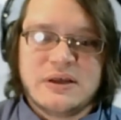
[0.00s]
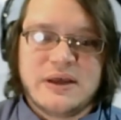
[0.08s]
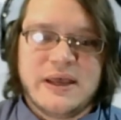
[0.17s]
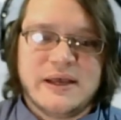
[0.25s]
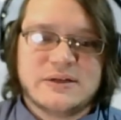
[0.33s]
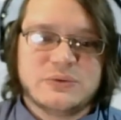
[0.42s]

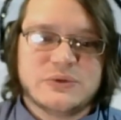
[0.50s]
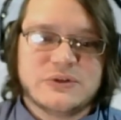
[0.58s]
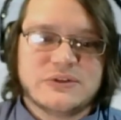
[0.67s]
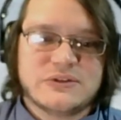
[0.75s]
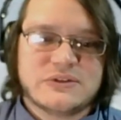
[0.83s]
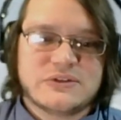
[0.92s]
and
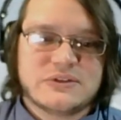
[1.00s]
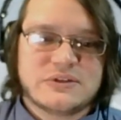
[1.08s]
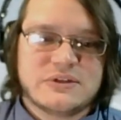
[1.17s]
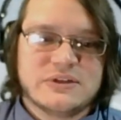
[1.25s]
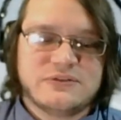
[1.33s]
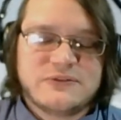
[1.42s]

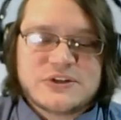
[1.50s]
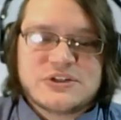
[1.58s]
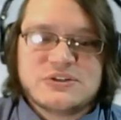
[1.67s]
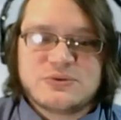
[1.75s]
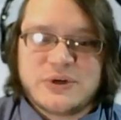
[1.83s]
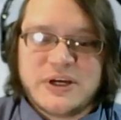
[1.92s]
its
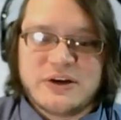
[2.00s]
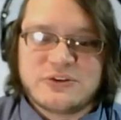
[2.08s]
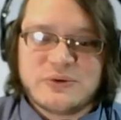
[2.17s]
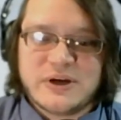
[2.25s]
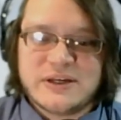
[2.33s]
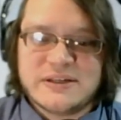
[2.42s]
functions were
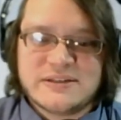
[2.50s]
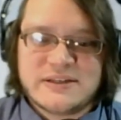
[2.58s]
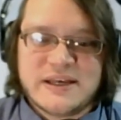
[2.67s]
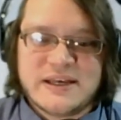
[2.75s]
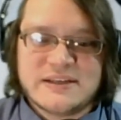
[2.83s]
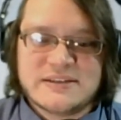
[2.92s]
characterized
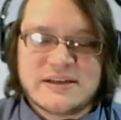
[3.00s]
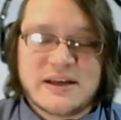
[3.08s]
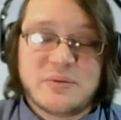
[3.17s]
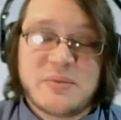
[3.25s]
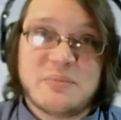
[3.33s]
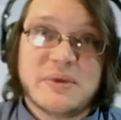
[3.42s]
as, and
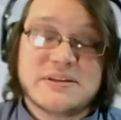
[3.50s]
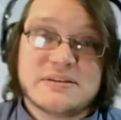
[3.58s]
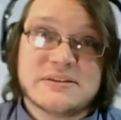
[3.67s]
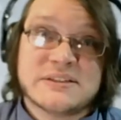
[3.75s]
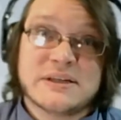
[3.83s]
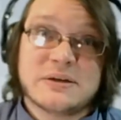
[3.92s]
I may mess
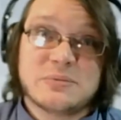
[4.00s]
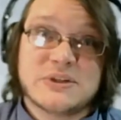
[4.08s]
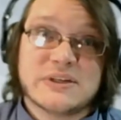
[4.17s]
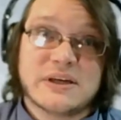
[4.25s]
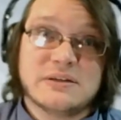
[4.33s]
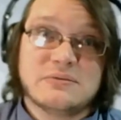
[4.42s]
this up
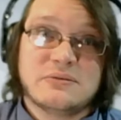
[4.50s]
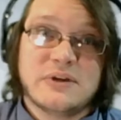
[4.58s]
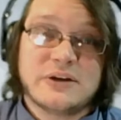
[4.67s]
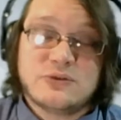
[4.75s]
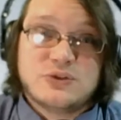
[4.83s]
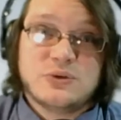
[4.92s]
because I
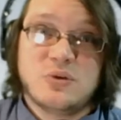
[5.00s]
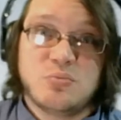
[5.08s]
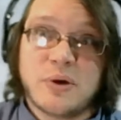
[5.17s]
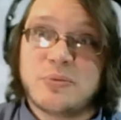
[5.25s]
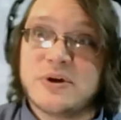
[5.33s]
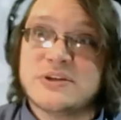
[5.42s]
don't do any
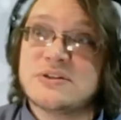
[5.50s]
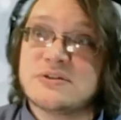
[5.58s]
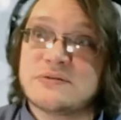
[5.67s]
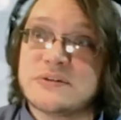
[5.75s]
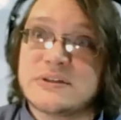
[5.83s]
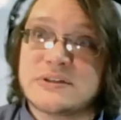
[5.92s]
preparations
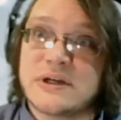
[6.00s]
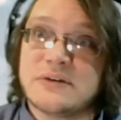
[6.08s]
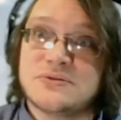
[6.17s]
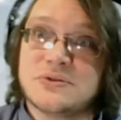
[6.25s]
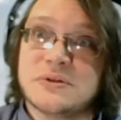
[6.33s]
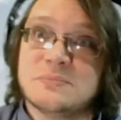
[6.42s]
for these live
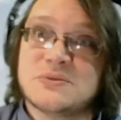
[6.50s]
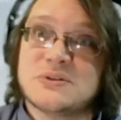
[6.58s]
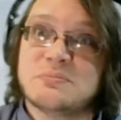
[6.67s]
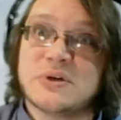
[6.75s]
streams,